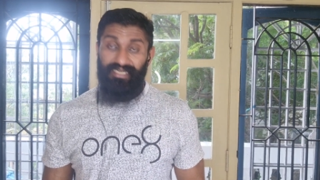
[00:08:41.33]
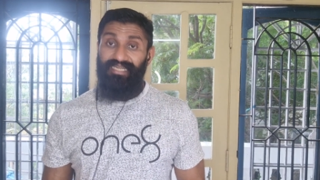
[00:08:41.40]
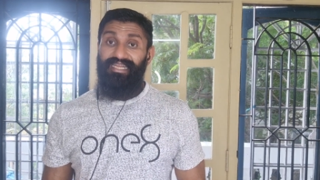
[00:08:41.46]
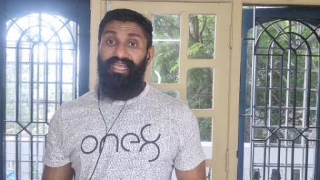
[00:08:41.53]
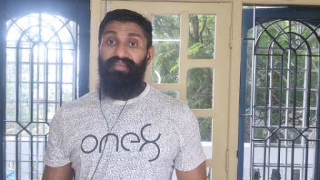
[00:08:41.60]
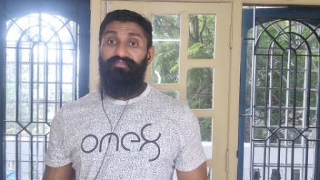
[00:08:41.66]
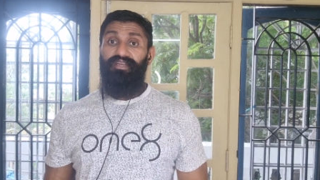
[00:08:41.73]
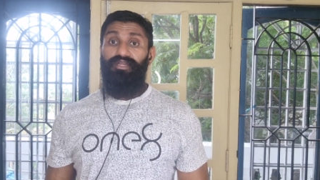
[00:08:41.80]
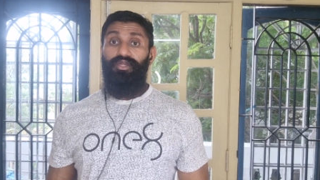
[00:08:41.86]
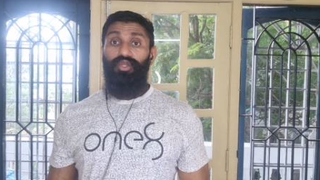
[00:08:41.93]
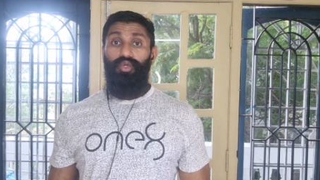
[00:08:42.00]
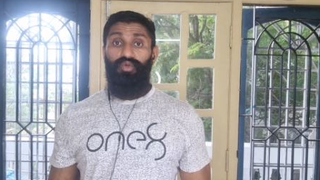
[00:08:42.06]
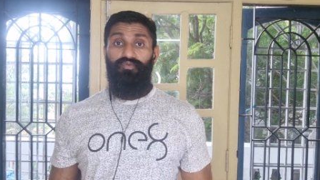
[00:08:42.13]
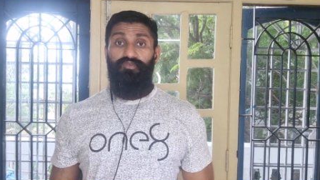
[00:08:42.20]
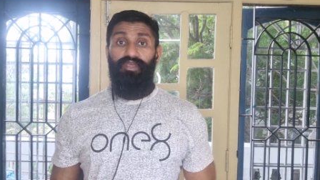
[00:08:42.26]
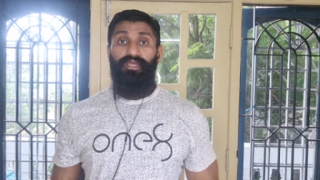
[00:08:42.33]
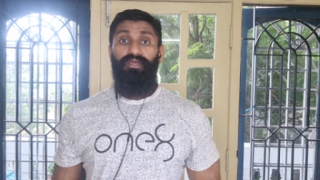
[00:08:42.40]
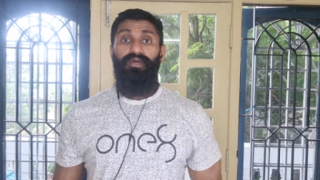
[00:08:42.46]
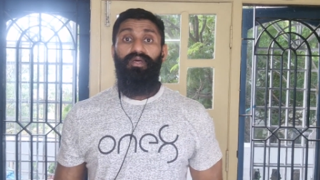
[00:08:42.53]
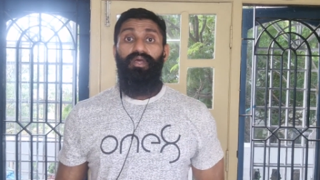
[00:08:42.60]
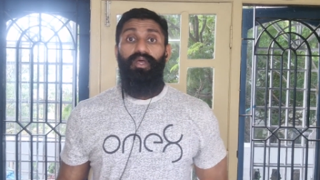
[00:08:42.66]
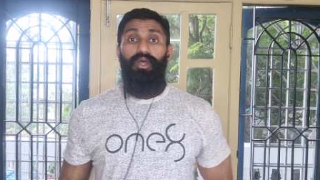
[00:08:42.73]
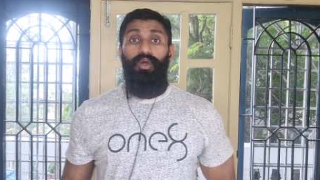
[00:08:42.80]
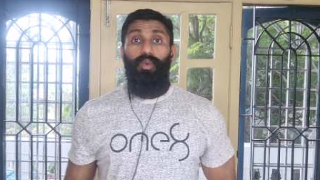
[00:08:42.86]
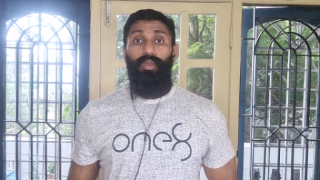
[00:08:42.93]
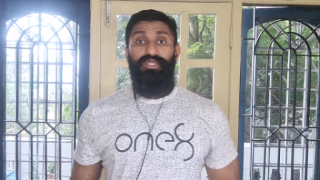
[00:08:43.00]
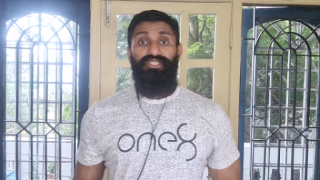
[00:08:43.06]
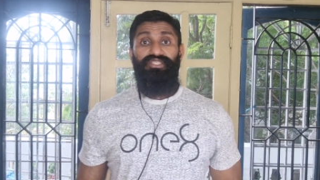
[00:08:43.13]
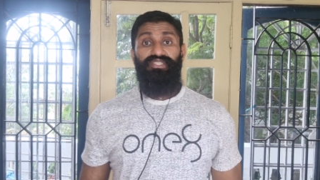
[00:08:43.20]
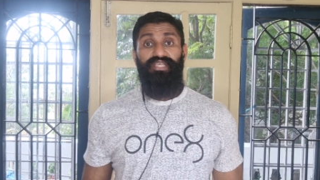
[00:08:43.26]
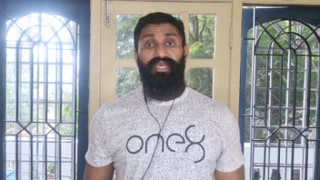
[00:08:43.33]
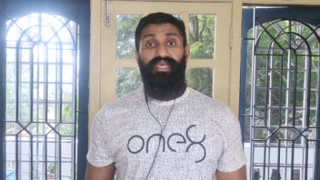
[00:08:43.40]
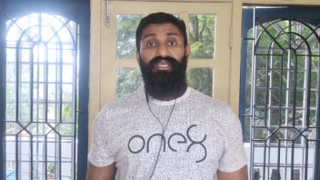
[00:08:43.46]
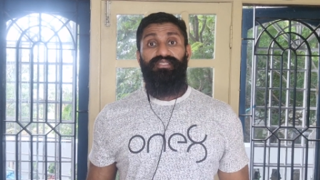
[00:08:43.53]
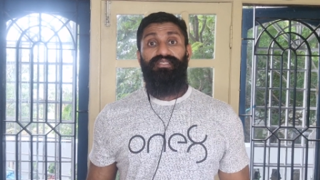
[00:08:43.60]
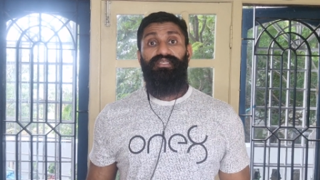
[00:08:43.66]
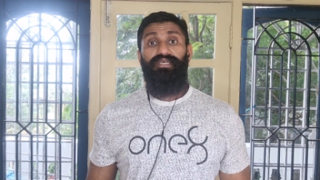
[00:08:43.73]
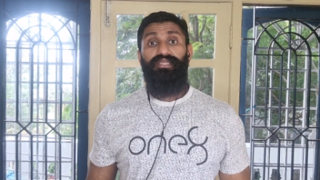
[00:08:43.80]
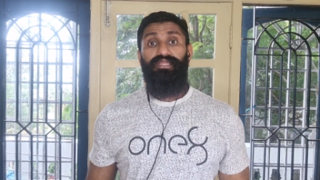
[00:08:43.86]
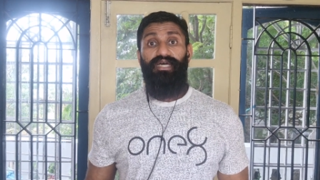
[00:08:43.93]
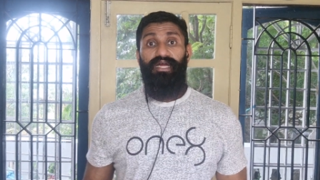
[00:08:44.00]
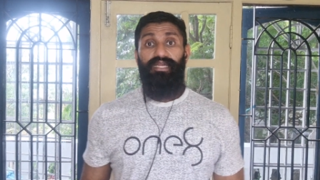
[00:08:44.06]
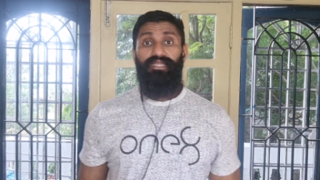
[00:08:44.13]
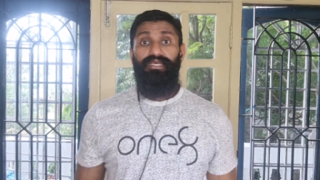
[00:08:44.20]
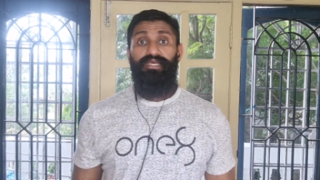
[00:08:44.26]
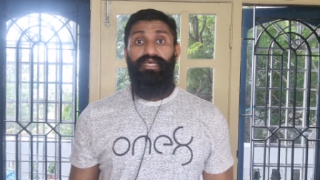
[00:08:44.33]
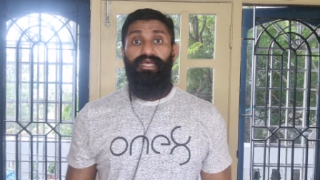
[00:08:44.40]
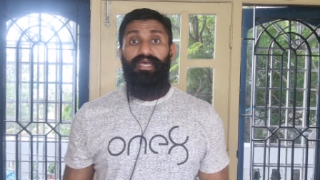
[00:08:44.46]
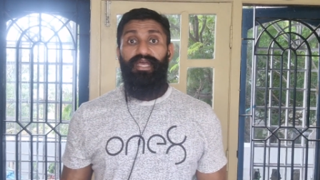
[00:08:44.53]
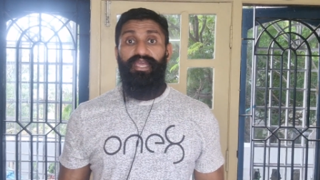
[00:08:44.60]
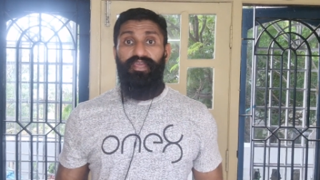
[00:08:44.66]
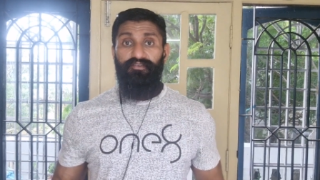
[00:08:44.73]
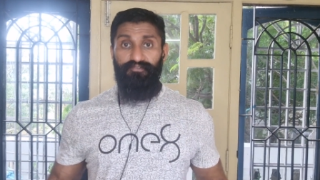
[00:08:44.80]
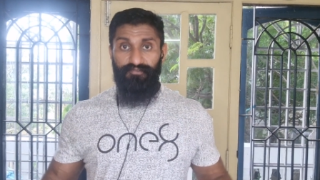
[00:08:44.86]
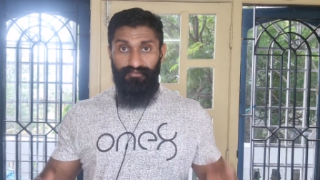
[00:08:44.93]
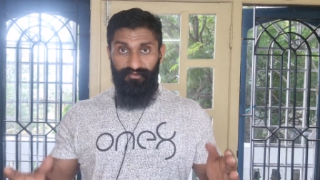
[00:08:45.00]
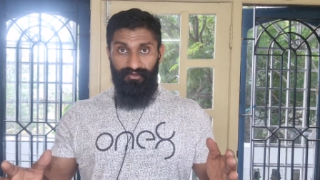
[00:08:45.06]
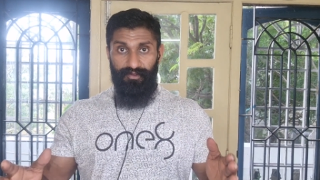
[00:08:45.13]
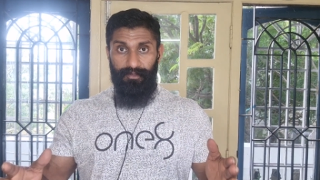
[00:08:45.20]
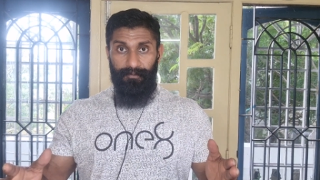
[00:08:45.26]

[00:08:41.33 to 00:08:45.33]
David Ludwig which says that if